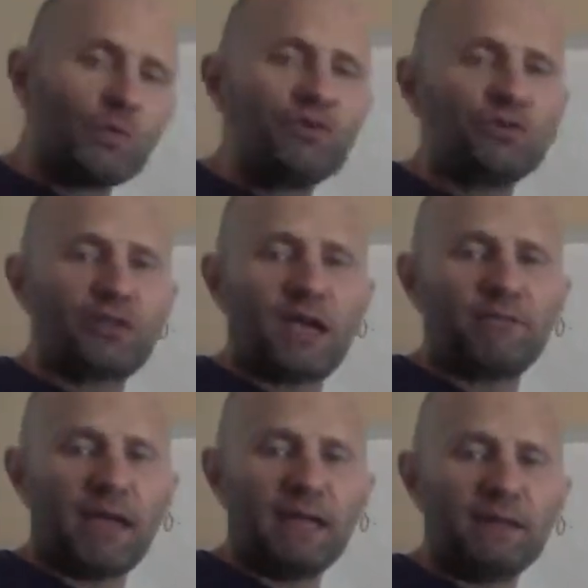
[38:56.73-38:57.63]
we just
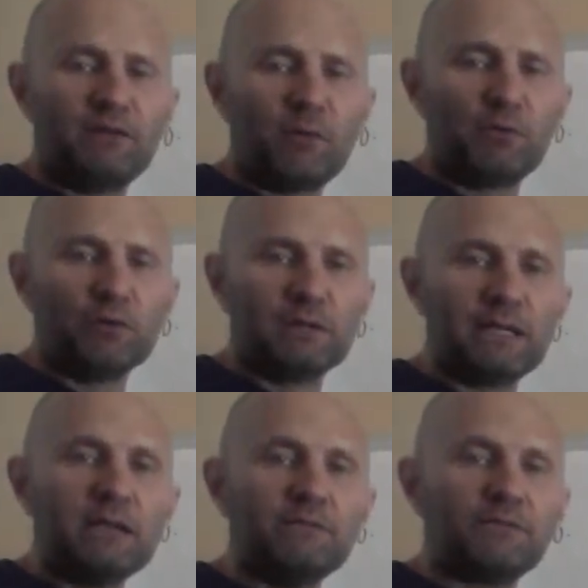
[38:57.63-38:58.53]
have n number of
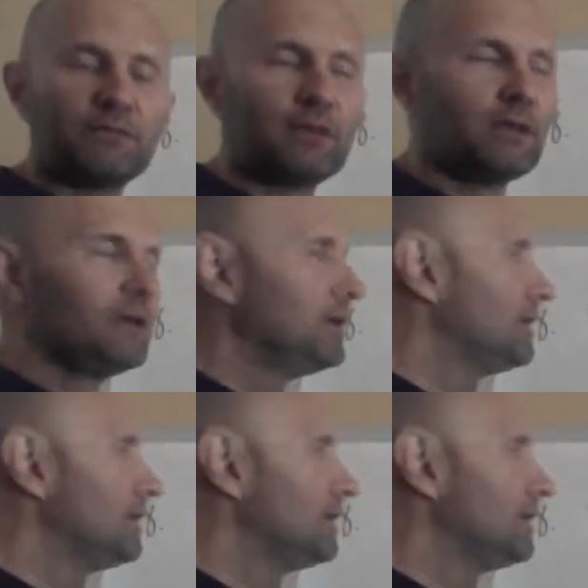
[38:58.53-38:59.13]
leaves.